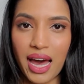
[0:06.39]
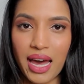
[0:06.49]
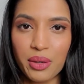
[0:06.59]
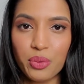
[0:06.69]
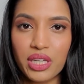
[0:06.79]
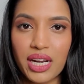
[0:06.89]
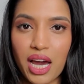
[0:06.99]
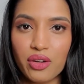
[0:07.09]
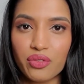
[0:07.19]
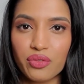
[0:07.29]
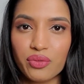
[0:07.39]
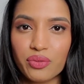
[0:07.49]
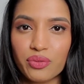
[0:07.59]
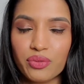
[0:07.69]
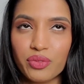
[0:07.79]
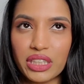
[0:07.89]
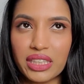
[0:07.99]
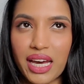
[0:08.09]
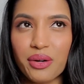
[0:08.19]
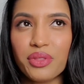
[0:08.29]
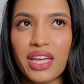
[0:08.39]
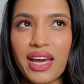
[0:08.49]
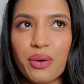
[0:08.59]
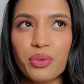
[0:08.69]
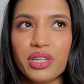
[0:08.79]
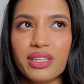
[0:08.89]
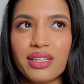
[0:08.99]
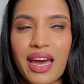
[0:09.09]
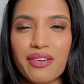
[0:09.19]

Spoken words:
I would not really, I don't think I would have.